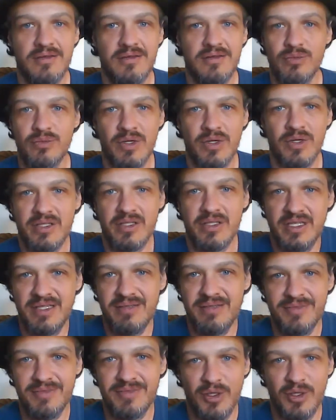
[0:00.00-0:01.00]

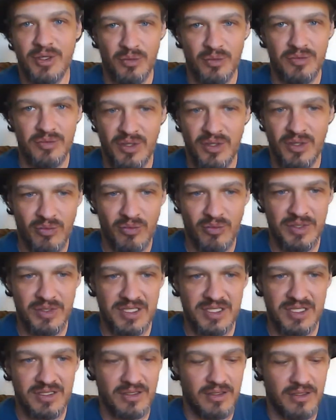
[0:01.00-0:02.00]
really there
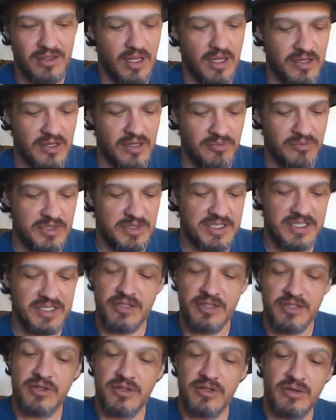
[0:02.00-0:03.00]
wasn't a lot of
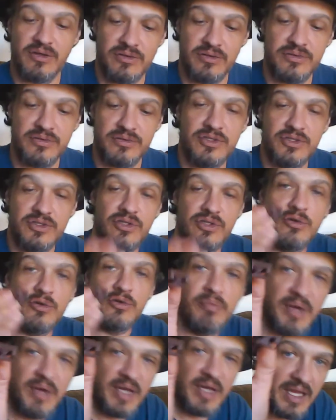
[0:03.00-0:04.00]
material to
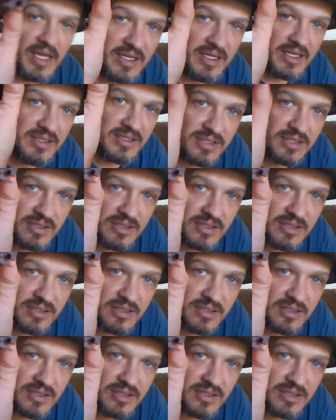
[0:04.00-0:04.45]
paint.